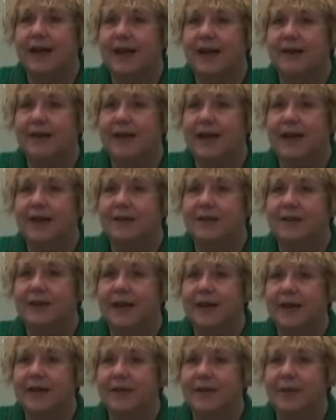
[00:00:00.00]
allowed to have
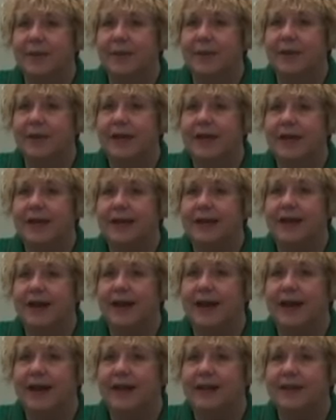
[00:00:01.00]
slavery. But when he died